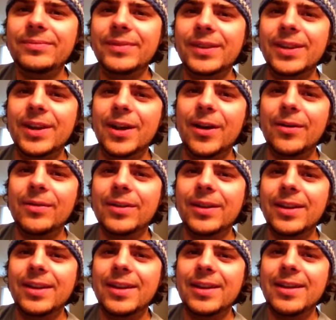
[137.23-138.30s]
You know,
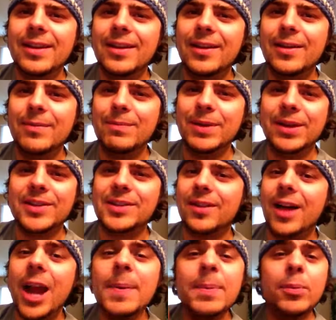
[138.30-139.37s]
because a
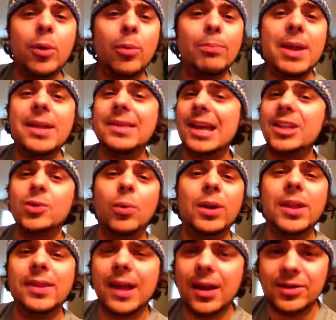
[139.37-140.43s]
lot of people will make that
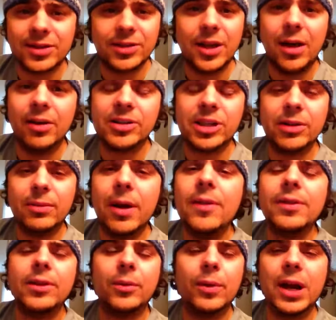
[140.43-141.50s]
$20,000 in a
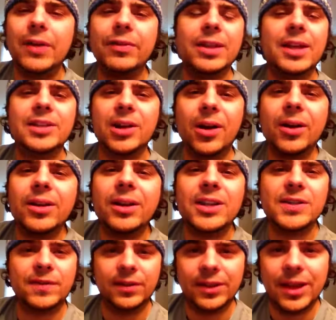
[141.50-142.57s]
month or whatever that target
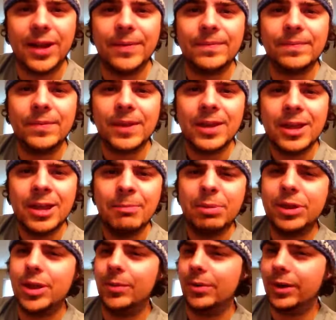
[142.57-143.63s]
is for them,
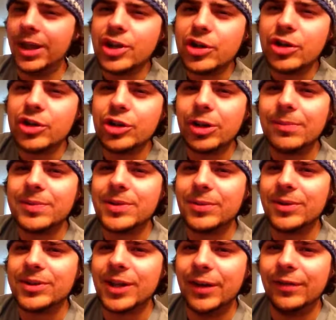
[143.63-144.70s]
but their relationships
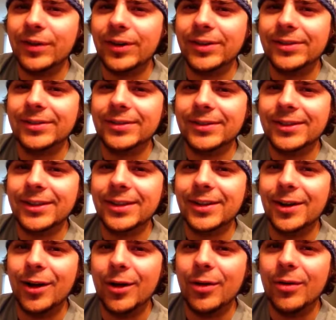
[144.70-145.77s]
will suffer
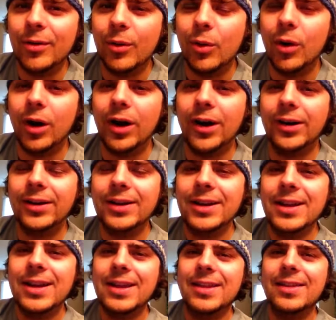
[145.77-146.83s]
you know, or
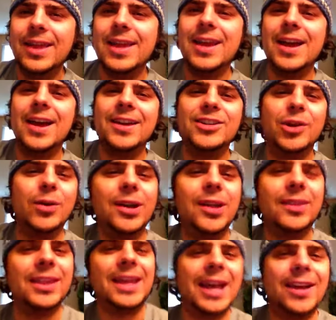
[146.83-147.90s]
they uh, don't
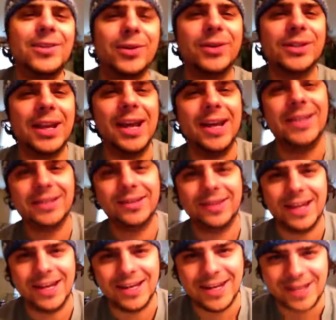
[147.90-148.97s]
get the exercise that
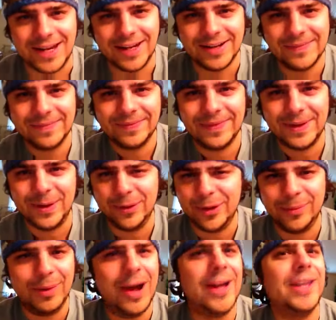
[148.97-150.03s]
they need. You know, their
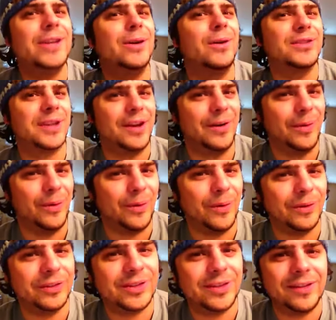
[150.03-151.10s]
body goes on
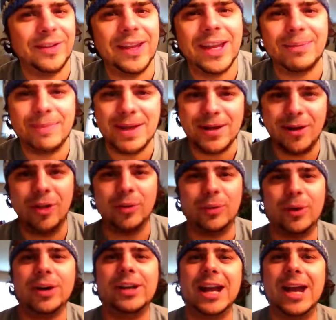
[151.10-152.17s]
hold so that they can make all the
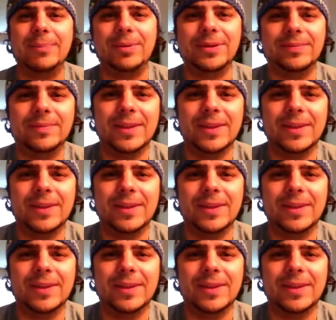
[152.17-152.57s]
work happen.